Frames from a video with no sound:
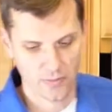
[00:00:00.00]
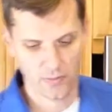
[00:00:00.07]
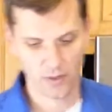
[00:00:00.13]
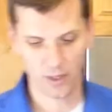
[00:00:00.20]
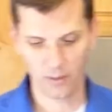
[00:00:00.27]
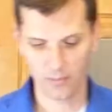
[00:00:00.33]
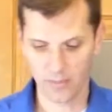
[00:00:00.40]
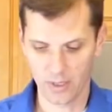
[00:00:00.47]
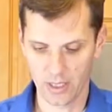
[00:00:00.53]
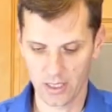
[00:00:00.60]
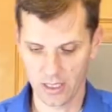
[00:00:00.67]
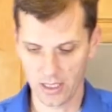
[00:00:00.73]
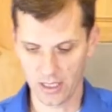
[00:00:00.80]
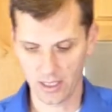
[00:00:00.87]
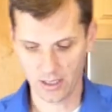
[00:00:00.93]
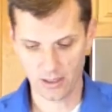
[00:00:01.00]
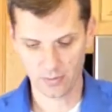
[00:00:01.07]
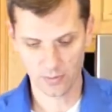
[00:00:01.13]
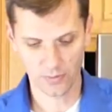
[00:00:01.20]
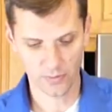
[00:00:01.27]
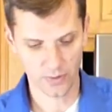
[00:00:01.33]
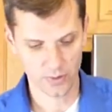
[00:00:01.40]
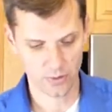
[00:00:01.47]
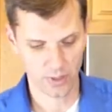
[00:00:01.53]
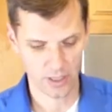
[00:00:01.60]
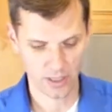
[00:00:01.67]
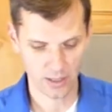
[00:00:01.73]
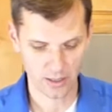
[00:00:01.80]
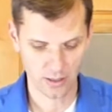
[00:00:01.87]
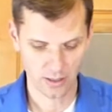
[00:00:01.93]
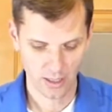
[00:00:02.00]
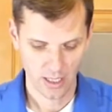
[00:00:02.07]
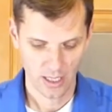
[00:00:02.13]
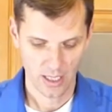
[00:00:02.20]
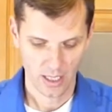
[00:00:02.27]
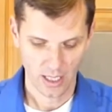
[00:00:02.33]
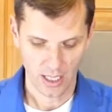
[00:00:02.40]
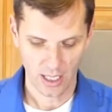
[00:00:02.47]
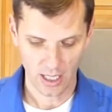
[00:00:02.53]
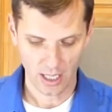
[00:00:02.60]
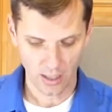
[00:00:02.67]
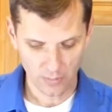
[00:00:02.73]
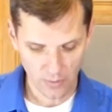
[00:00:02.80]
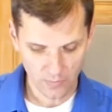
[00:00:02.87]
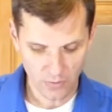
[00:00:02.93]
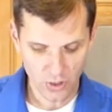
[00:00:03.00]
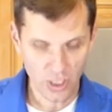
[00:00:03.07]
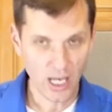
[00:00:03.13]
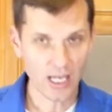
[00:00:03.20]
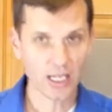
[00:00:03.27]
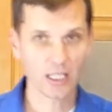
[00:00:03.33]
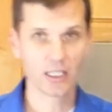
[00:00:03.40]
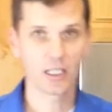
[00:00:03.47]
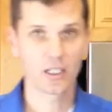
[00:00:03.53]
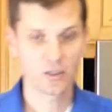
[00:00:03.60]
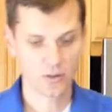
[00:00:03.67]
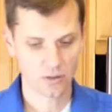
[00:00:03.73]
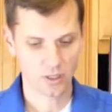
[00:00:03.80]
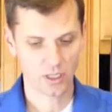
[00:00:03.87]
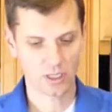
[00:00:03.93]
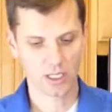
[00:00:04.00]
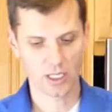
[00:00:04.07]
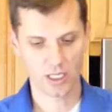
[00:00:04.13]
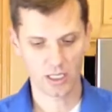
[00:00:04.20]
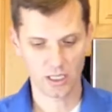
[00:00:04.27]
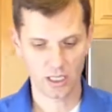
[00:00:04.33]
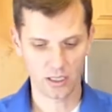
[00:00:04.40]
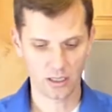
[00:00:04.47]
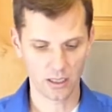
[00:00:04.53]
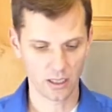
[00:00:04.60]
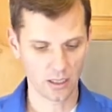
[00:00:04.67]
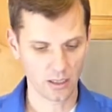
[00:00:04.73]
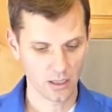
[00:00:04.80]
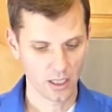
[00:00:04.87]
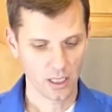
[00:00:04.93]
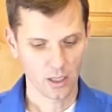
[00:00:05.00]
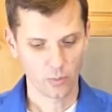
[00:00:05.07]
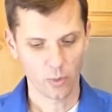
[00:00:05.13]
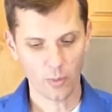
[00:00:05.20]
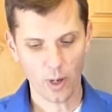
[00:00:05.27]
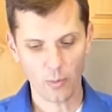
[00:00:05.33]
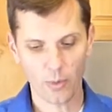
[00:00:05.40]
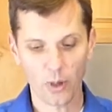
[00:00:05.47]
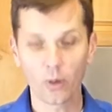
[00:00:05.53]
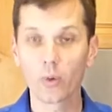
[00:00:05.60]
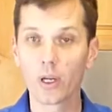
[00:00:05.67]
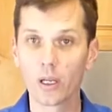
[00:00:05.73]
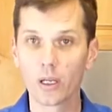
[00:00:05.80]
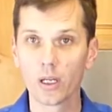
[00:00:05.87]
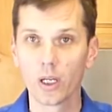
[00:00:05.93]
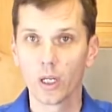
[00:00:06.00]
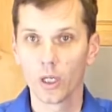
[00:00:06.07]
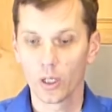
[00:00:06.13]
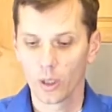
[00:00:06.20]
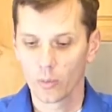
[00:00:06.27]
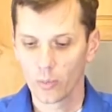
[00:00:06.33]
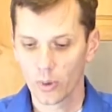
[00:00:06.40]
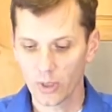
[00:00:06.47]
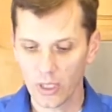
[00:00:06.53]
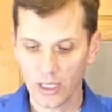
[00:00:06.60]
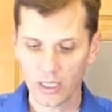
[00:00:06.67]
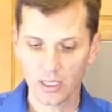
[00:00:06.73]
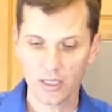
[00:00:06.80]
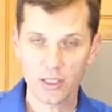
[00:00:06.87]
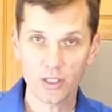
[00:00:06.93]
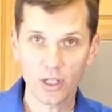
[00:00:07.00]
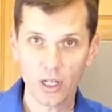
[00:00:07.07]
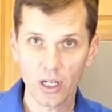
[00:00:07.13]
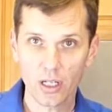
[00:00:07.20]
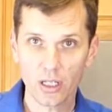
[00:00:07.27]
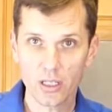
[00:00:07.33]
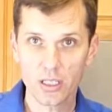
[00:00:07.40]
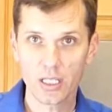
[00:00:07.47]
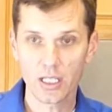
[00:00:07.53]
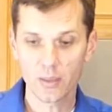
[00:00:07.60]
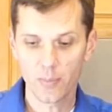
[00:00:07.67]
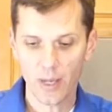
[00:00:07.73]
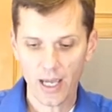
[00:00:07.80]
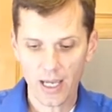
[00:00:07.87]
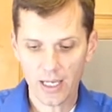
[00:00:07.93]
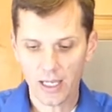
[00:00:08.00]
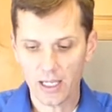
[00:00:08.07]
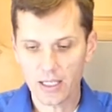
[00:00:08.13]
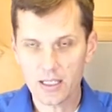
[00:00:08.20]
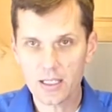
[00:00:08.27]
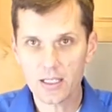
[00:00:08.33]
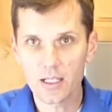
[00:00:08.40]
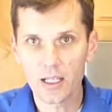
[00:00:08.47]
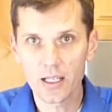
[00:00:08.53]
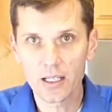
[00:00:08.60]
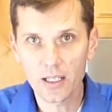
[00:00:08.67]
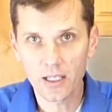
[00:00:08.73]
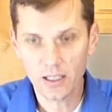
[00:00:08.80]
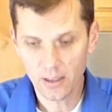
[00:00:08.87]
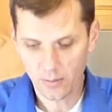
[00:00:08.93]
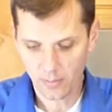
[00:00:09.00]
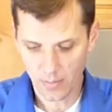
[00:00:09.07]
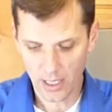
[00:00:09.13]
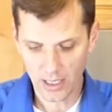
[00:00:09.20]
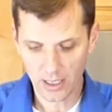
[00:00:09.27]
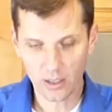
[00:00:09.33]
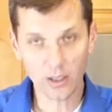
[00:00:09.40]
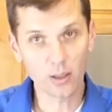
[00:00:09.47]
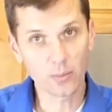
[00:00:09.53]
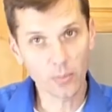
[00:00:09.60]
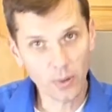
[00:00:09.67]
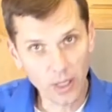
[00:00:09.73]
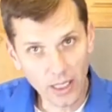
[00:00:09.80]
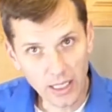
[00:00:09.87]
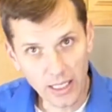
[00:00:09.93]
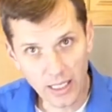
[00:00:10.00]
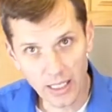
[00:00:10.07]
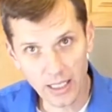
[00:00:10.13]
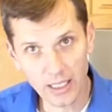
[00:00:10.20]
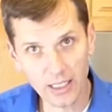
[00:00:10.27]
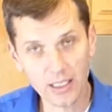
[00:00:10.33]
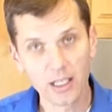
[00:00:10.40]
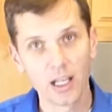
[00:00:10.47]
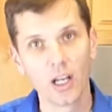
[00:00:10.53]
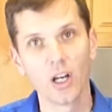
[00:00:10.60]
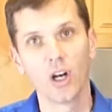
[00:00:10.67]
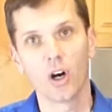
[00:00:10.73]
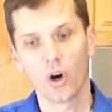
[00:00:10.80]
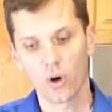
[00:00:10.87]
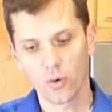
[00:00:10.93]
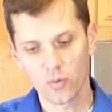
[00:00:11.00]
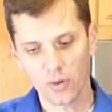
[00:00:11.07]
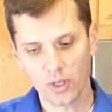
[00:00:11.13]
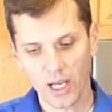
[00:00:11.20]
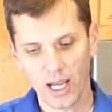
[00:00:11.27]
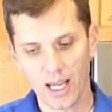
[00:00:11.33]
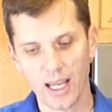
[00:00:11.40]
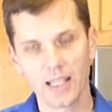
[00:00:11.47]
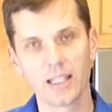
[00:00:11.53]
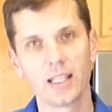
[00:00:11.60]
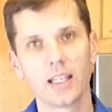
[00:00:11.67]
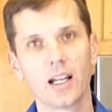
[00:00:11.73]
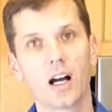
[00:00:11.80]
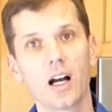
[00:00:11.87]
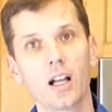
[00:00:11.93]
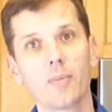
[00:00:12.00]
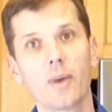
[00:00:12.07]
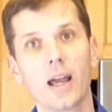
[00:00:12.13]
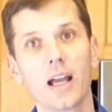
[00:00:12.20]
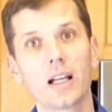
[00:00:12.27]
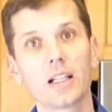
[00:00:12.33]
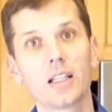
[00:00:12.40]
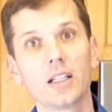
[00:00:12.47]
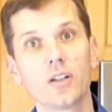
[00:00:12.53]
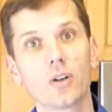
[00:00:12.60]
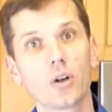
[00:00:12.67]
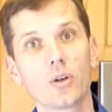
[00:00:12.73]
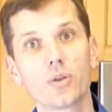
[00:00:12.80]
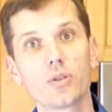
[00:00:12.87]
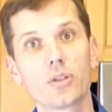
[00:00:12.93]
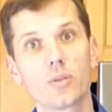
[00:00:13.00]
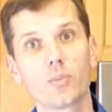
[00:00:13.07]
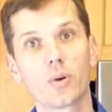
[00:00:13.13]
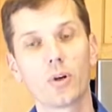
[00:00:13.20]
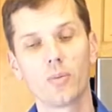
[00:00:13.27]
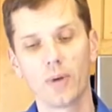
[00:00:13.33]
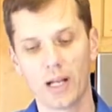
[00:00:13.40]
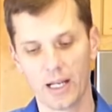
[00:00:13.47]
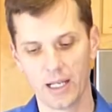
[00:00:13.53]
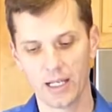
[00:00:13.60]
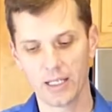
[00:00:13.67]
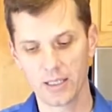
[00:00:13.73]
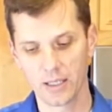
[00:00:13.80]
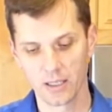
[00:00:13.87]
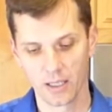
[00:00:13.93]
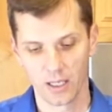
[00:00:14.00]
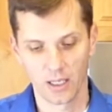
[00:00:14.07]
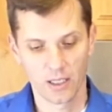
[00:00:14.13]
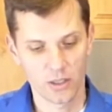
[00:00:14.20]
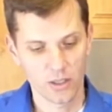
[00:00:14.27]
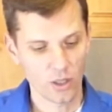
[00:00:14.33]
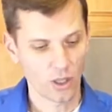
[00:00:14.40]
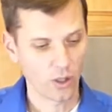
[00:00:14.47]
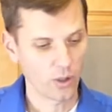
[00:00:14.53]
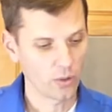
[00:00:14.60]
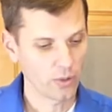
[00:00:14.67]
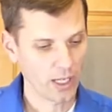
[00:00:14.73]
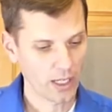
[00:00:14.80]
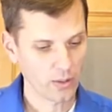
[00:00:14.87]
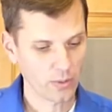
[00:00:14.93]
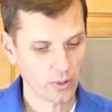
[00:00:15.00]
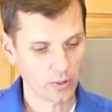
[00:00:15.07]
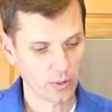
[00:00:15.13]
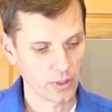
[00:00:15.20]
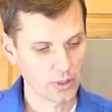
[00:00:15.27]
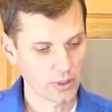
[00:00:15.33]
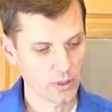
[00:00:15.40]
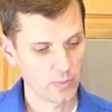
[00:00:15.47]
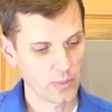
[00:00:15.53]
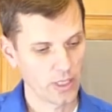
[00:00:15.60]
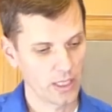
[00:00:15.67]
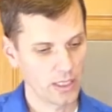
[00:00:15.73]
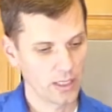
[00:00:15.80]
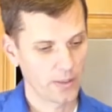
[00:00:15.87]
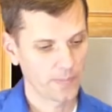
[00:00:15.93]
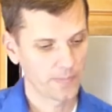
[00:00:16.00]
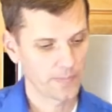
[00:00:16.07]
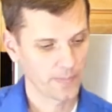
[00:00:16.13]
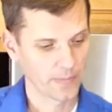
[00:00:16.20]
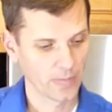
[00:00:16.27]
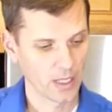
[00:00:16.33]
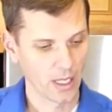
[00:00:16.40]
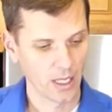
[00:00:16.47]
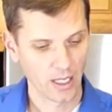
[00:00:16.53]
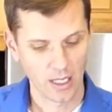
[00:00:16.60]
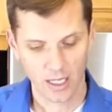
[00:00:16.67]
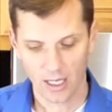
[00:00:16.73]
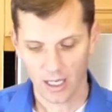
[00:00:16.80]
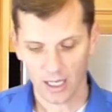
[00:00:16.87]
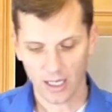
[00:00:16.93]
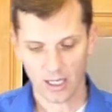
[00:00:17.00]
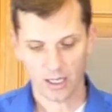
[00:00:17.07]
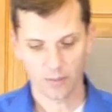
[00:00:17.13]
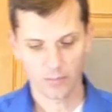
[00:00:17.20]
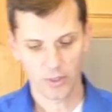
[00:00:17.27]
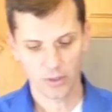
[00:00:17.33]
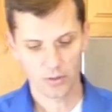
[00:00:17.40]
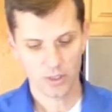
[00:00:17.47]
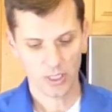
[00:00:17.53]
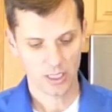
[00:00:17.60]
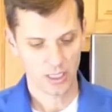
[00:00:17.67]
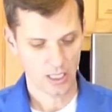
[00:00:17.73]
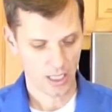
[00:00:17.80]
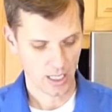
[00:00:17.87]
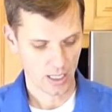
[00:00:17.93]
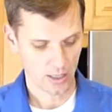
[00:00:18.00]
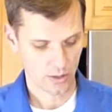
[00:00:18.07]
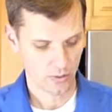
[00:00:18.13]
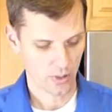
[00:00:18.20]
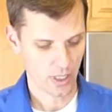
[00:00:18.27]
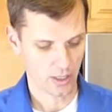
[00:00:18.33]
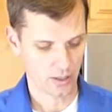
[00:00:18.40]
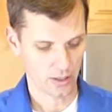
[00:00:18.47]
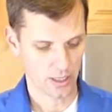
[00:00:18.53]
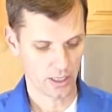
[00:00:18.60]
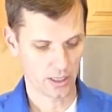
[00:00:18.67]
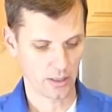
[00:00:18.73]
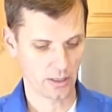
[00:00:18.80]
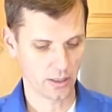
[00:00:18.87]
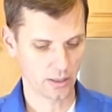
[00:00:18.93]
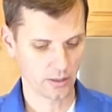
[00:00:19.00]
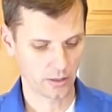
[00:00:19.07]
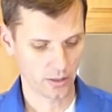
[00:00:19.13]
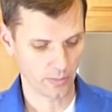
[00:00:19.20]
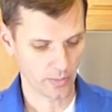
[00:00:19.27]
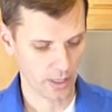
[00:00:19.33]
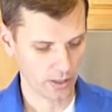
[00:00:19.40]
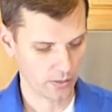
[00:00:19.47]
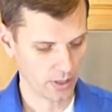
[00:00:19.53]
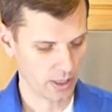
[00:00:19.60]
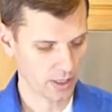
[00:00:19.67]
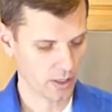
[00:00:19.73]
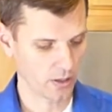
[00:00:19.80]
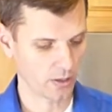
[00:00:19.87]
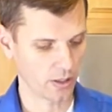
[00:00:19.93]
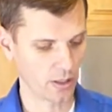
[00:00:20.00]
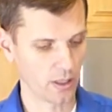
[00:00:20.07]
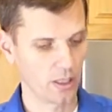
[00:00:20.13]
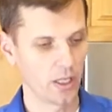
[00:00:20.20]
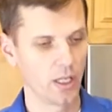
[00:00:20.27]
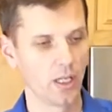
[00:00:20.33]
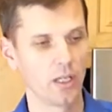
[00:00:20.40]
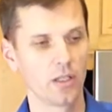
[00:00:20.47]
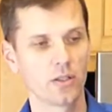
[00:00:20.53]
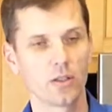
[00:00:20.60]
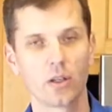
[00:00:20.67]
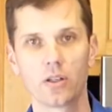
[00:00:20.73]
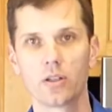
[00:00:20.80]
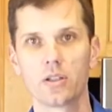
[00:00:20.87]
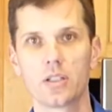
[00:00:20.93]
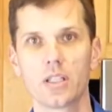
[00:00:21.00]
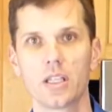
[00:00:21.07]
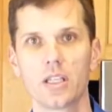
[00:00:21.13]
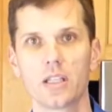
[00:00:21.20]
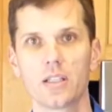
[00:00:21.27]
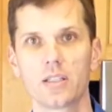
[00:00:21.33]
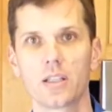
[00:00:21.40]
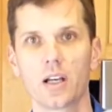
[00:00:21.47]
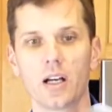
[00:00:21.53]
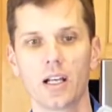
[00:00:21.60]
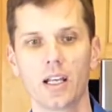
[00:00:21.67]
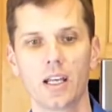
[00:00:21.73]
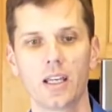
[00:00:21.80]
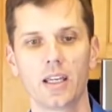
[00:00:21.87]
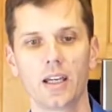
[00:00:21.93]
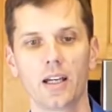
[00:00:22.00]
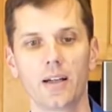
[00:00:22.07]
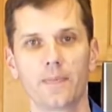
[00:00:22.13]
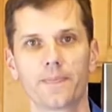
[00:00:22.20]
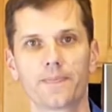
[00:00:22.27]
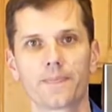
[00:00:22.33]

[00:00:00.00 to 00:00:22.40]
from the refrigerator, and we haven't shaken these or anything. Remember, we put in the starter seed packet, slide on the maker and plug it in overnight, and then it automatically grows the probiotics. So now we're going to be using a strainer here to make Greek yogurt. So you see it's got a